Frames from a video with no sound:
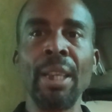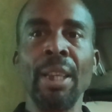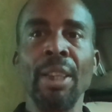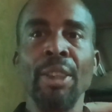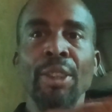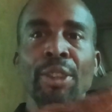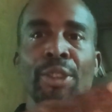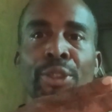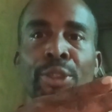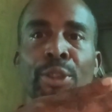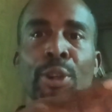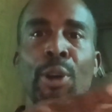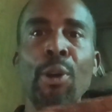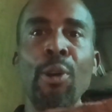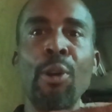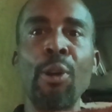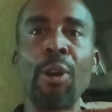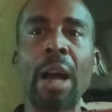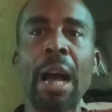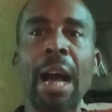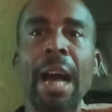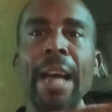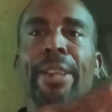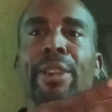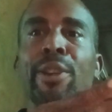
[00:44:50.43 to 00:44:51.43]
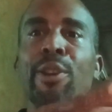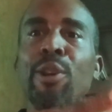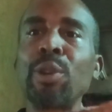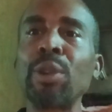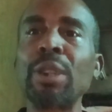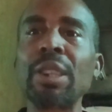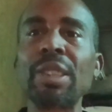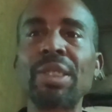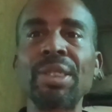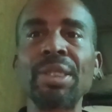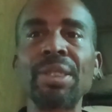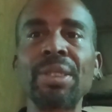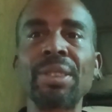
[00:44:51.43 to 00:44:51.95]
So I know
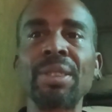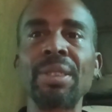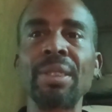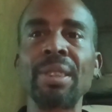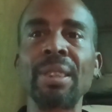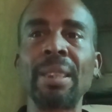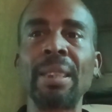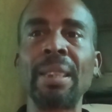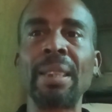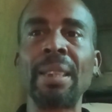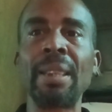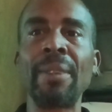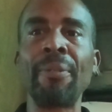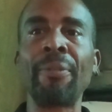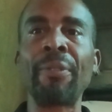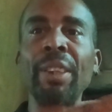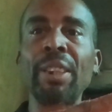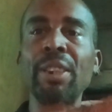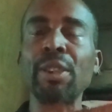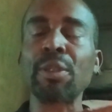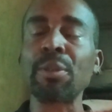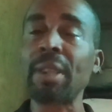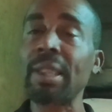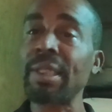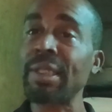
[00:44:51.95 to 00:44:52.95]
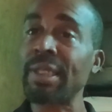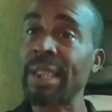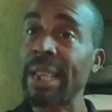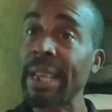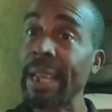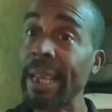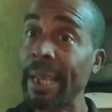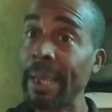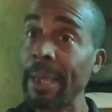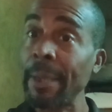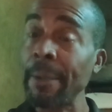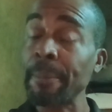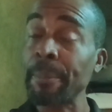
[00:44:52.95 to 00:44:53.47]
this is Veterans
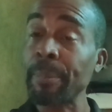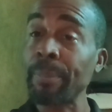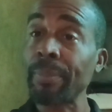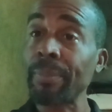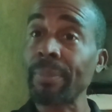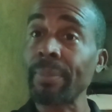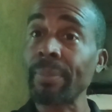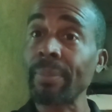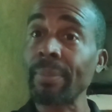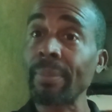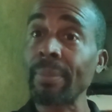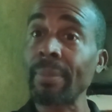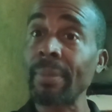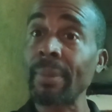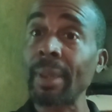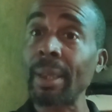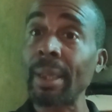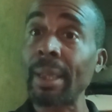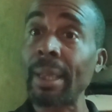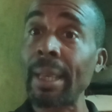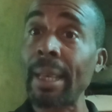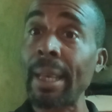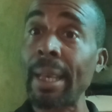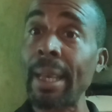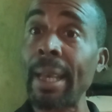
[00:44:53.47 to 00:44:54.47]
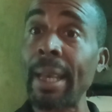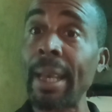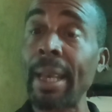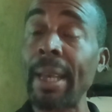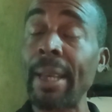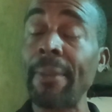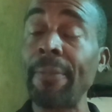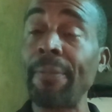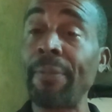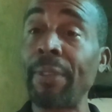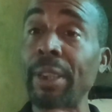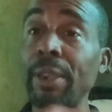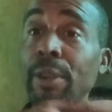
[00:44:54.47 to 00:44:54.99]
Day,
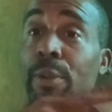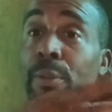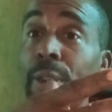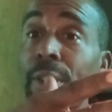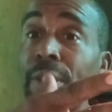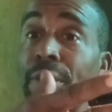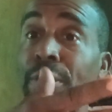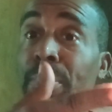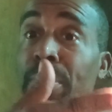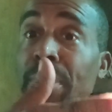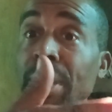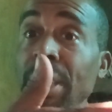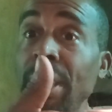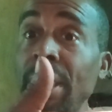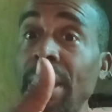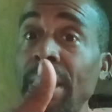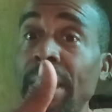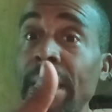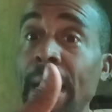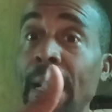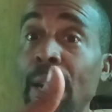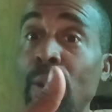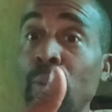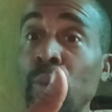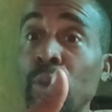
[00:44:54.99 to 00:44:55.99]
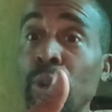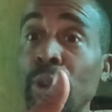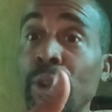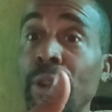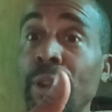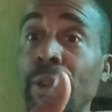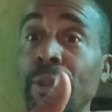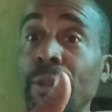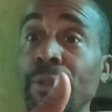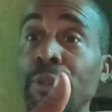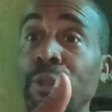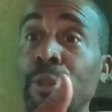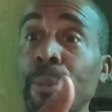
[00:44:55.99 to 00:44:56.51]
and veterans mean that
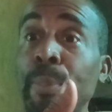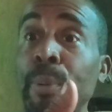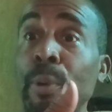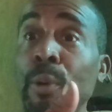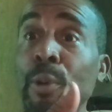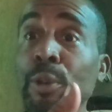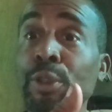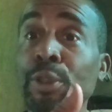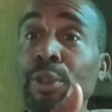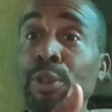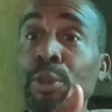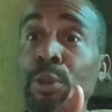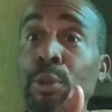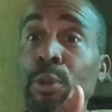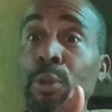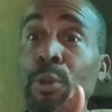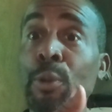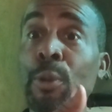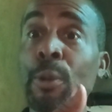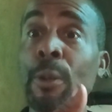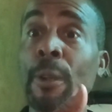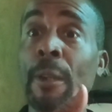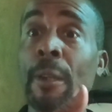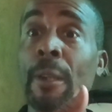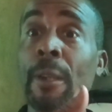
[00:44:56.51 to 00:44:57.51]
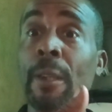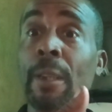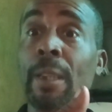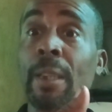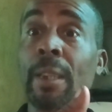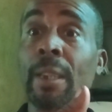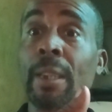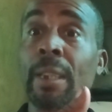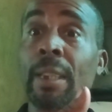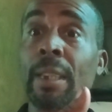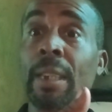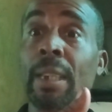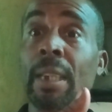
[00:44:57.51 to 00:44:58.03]
we're supposed to
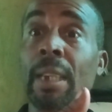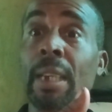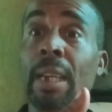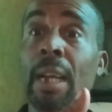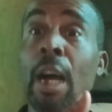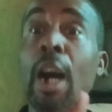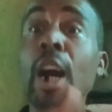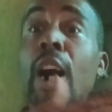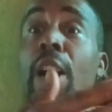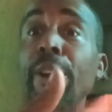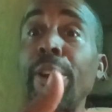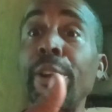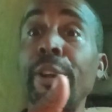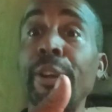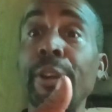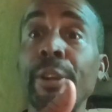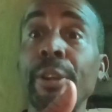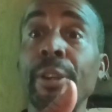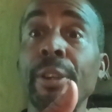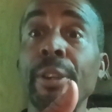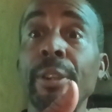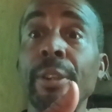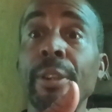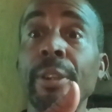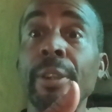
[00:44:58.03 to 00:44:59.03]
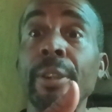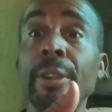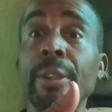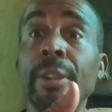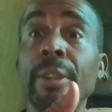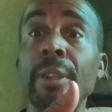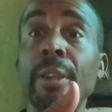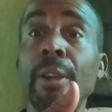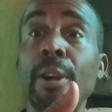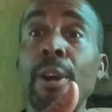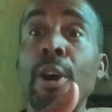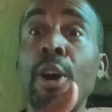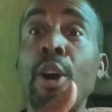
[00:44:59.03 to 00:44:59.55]
honor
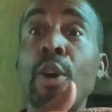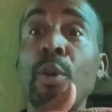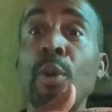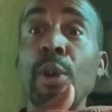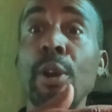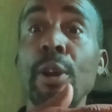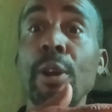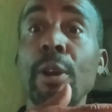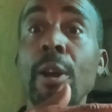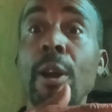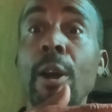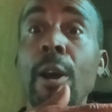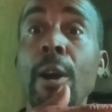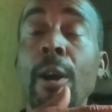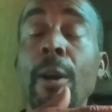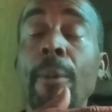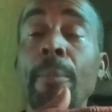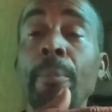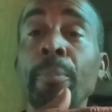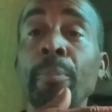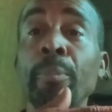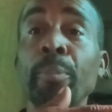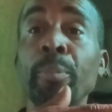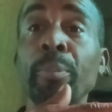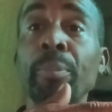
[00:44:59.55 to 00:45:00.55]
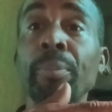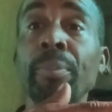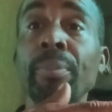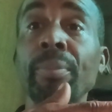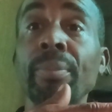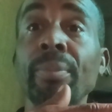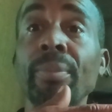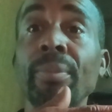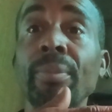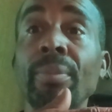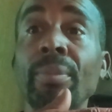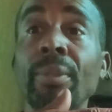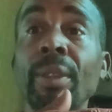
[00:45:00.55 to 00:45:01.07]
our
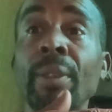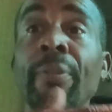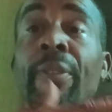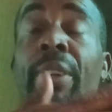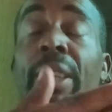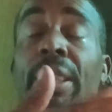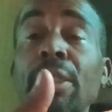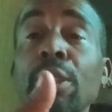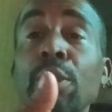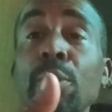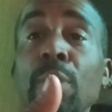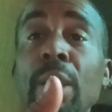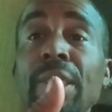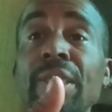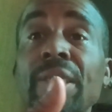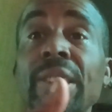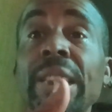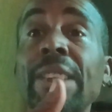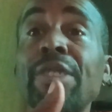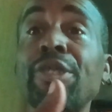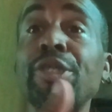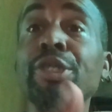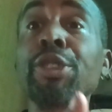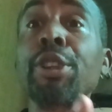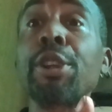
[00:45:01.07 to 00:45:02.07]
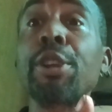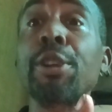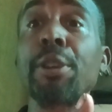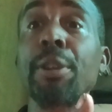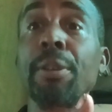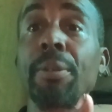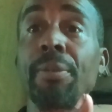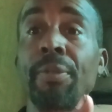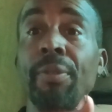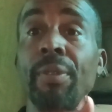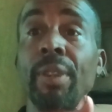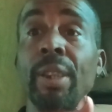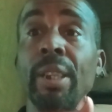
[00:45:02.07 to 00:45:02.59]
veterans that
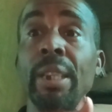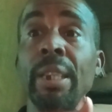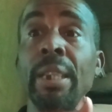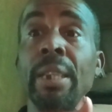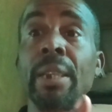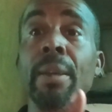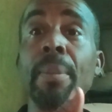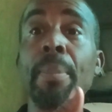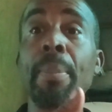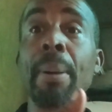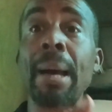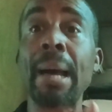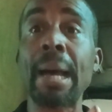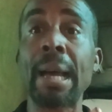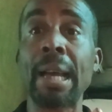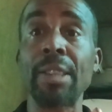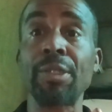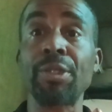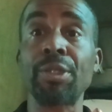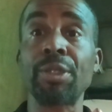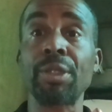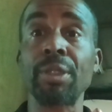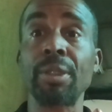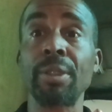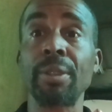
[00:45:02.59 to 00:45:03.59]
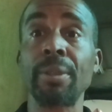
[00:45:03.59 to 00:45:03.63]
serve in the past.